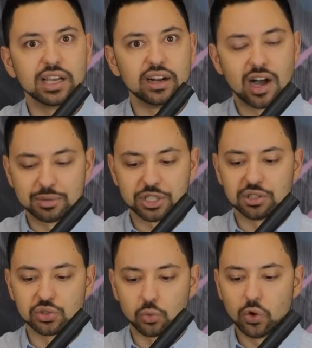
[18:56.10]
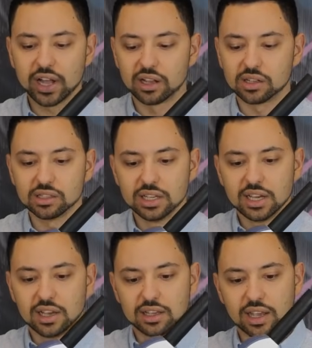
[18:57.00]
option as well.
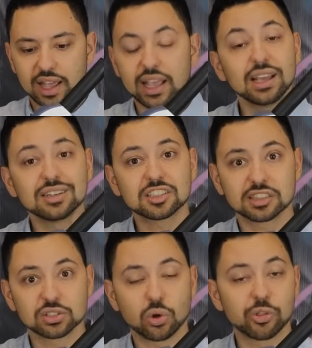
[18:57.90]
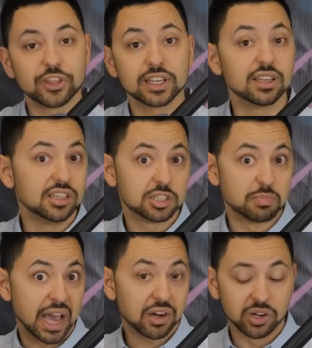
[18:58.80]
And this whole thing is
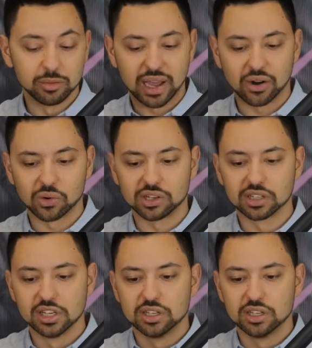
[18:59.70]
battery powered.